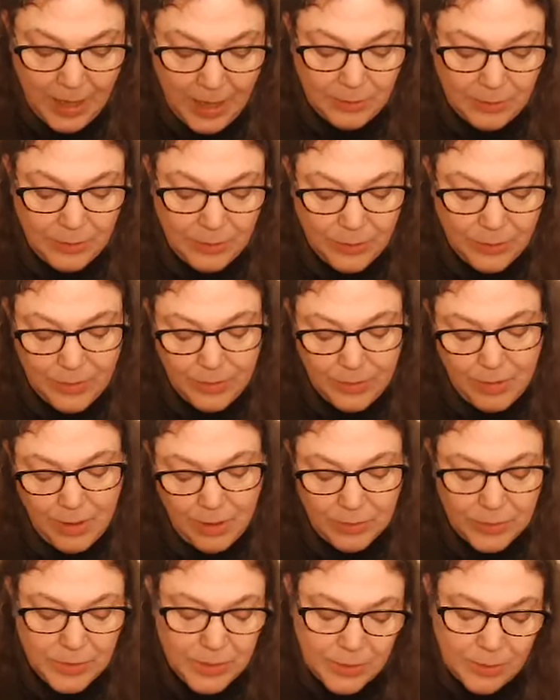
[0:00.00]
Luther
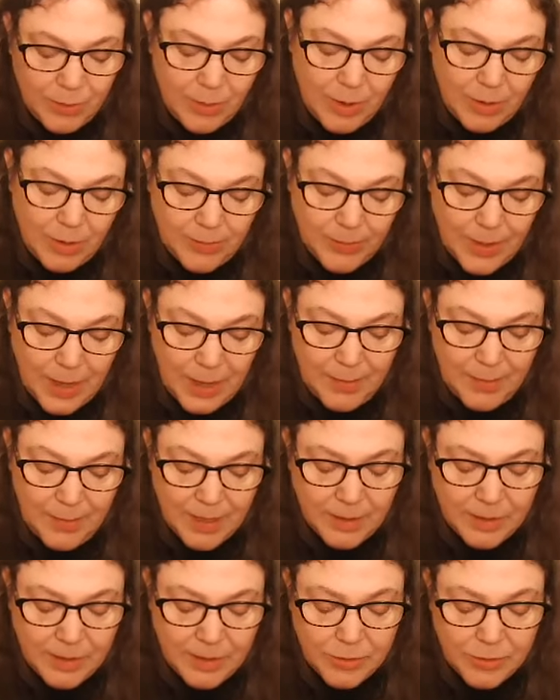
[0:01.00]
notes, quote,
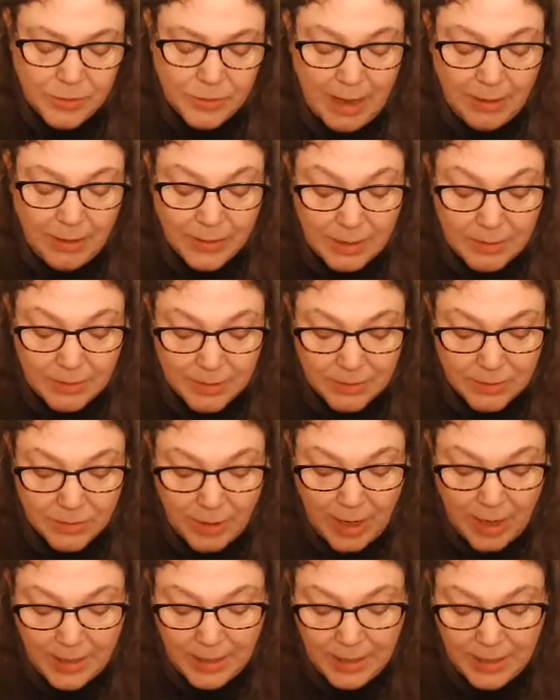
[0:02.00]
among the
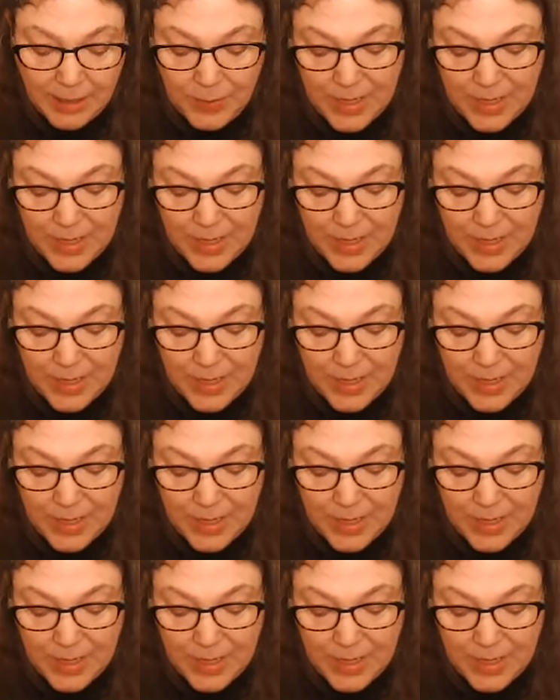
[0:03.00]
downtrodden